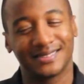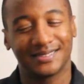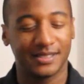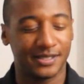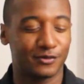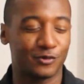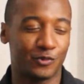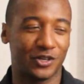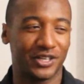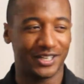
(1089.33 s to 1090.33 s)
let's have some
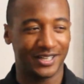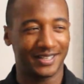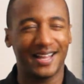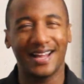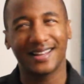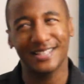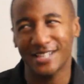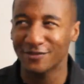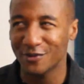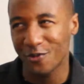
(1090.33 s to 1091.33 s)
water. Like, let's
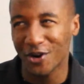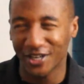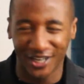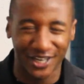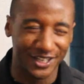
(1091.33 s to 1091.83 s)
have some water.